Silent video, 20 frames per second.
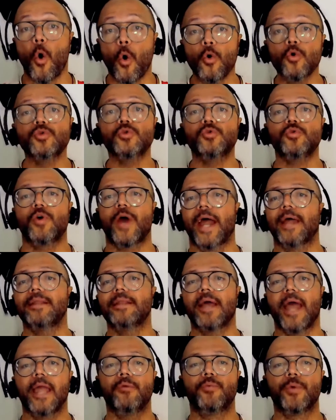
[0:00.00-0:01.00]
also
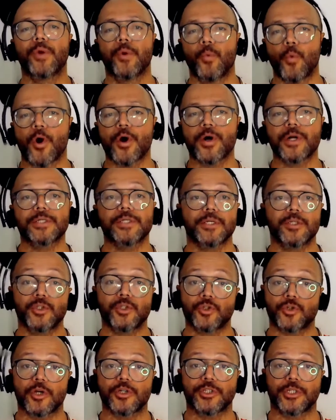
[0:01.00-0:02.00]
had a reward
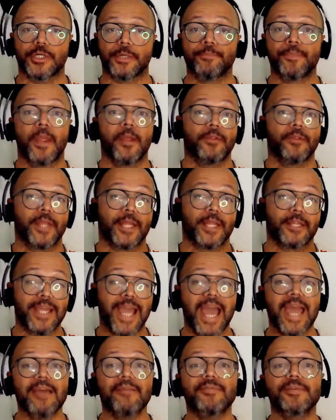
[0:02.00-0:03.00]
structure that
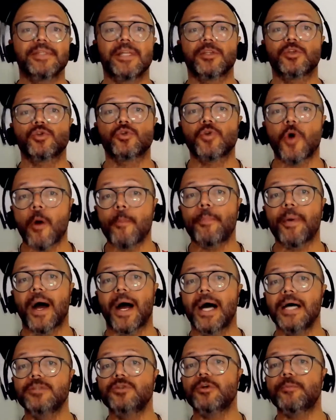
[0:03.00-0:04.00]
gave the top
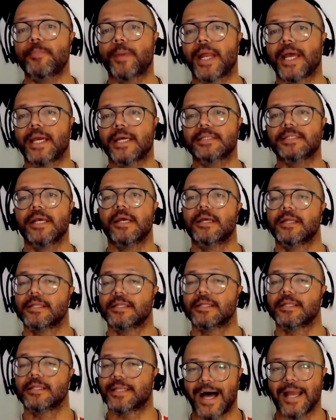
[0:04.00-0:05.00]
100 players
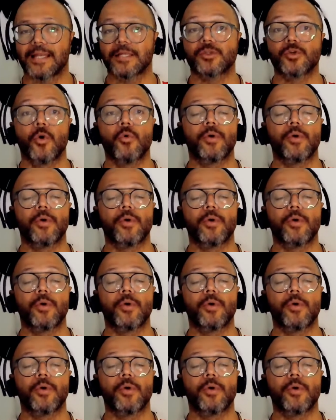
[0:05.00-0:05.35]
the Gala